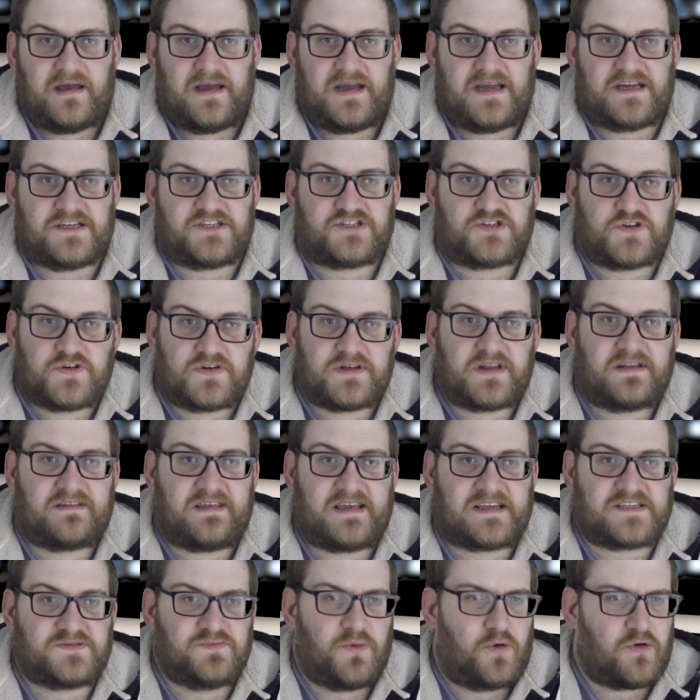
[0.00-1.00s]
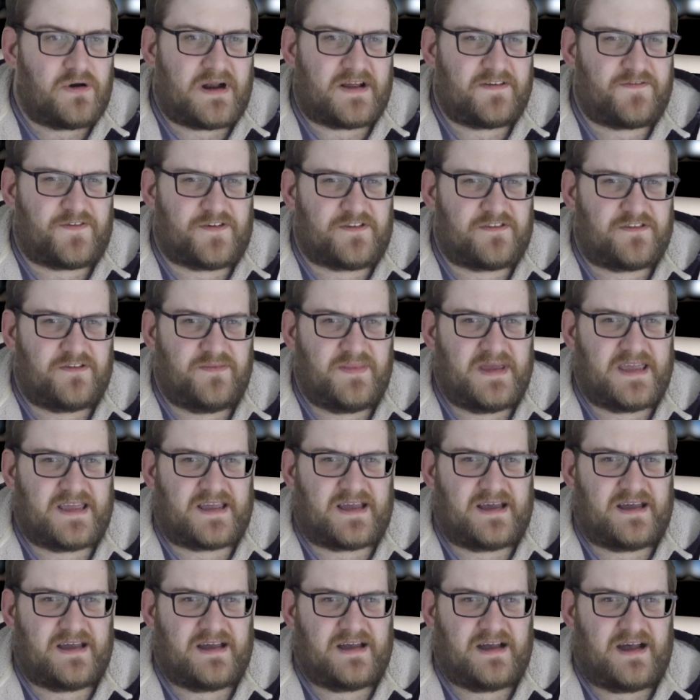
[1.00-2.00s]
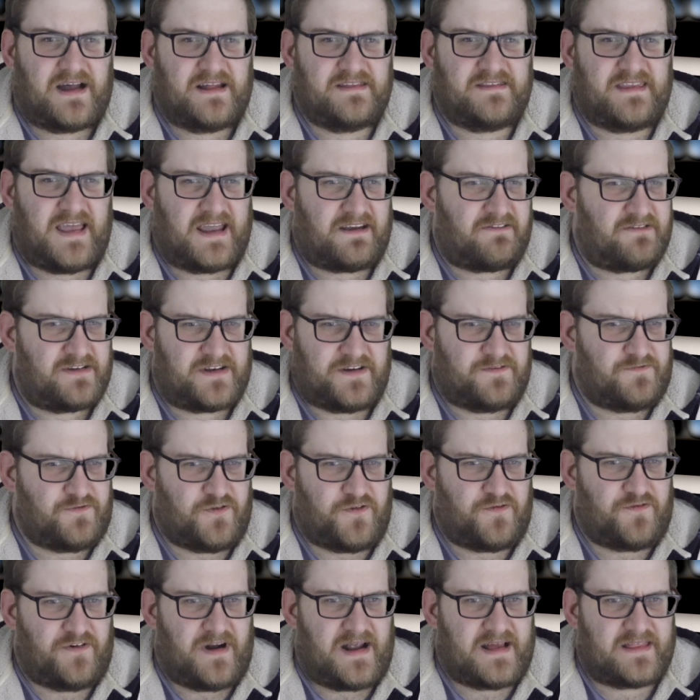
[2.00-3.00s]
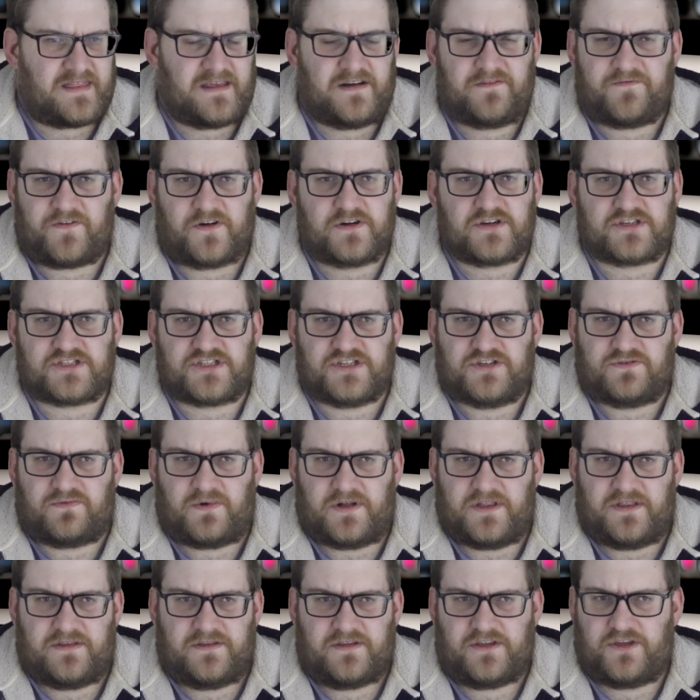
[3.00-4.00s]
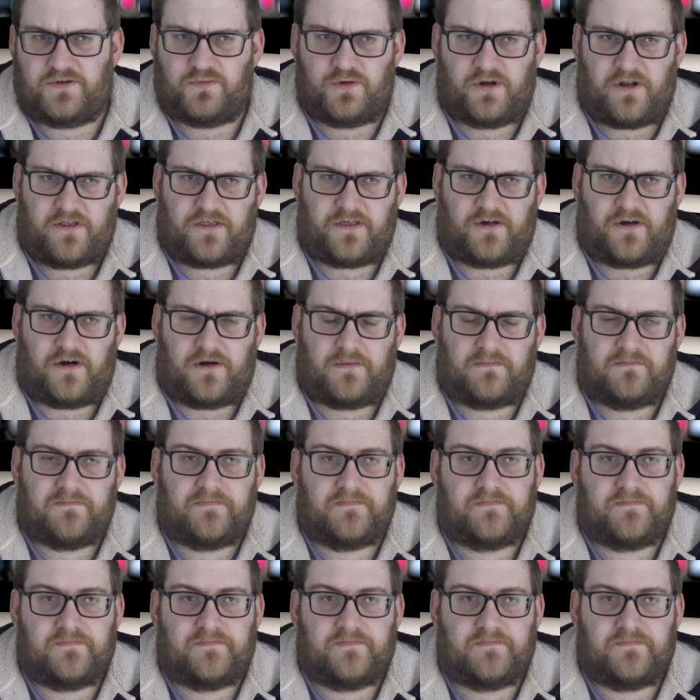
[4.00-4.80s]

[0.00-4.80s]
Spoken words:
It surely takes more effort to make a decorative roof rack than a functional one, you would have thought.